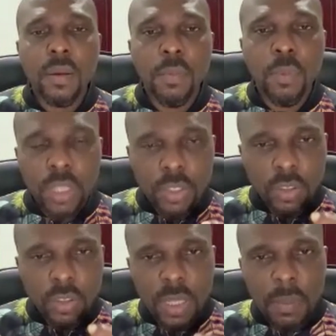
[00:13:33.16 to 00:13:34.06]
But
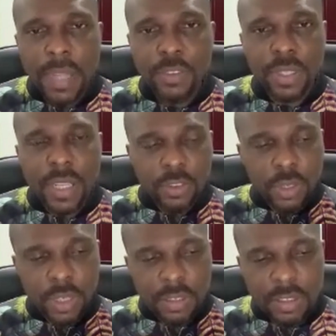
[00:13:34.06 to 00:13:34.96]
just imagine that you
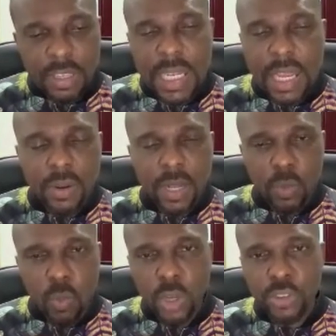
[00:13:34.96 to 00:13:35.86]
can sit down
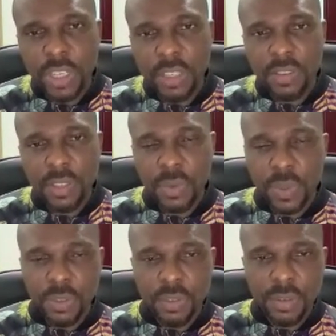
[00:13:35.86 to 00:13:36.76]
and watch a
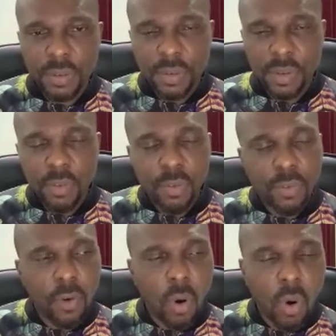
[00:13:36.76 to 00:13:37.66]
series
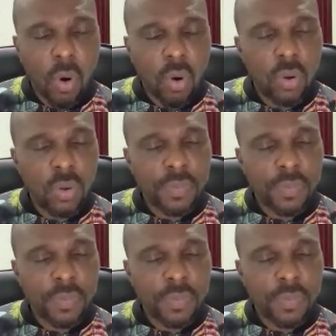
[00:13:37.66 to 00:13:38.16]
for